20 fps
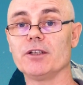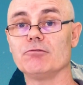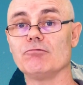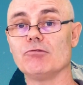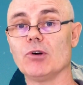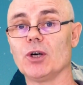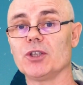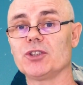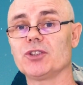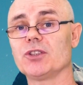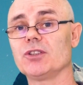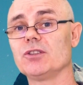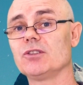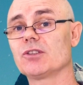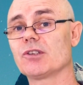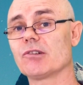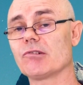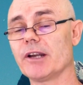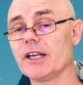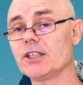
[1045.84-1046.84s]
my
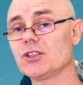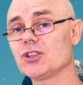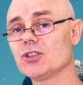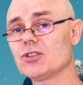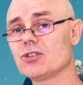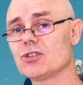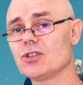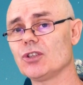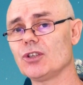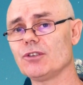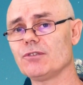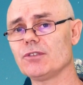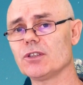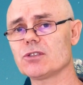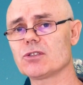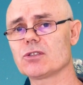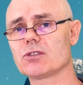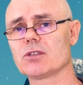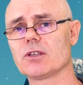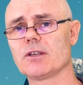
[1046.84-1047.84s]
writing correction
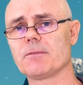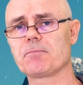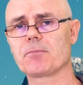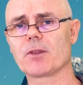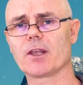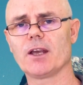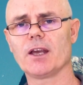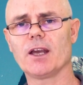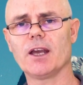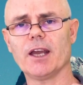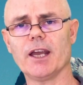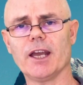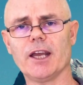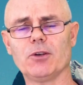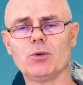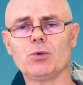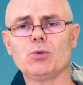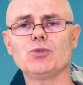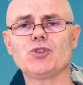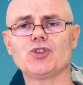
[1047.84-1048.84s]
service,
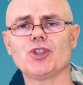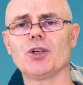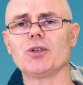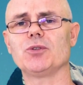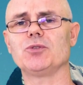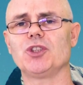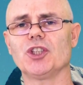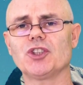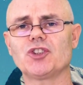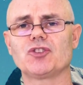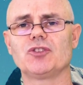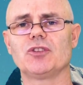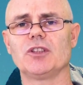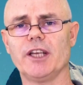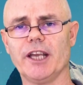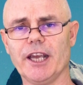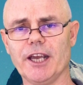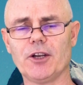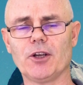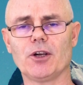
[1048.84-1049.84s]
and also
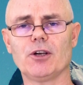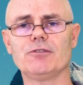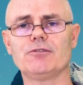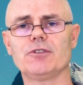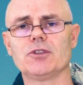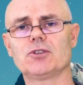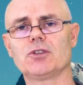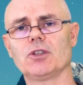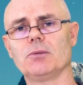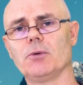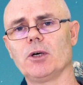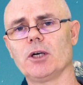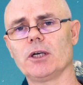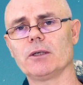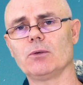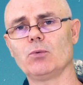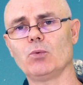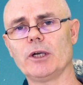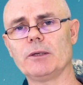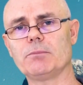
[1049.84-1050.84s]
just head
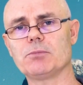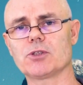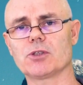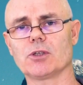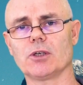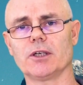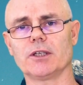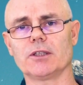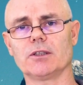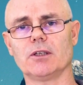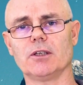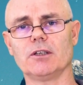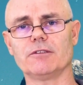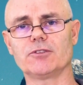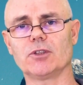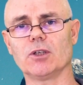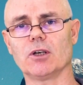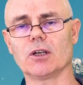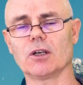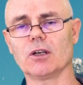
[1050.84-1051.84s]
over to my
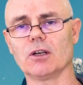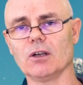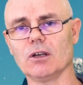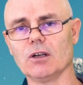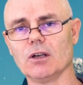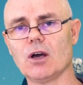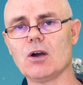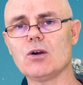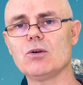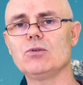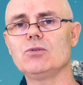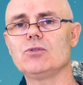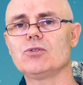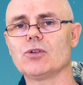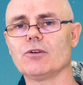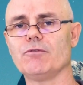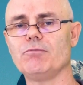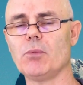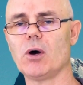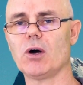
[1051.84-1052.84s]
website. I've got
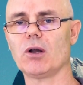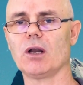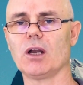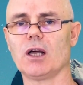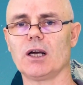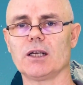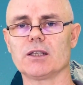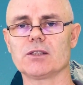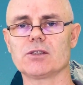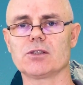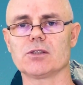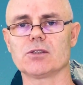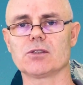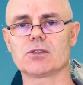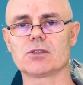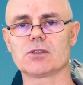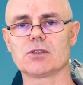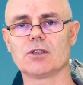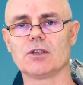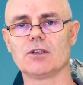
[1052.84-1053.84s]
loads of model
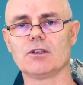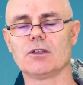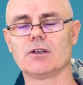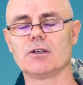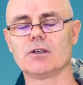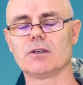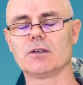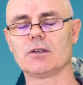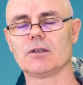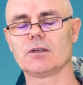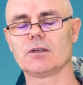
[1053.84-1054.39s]
answers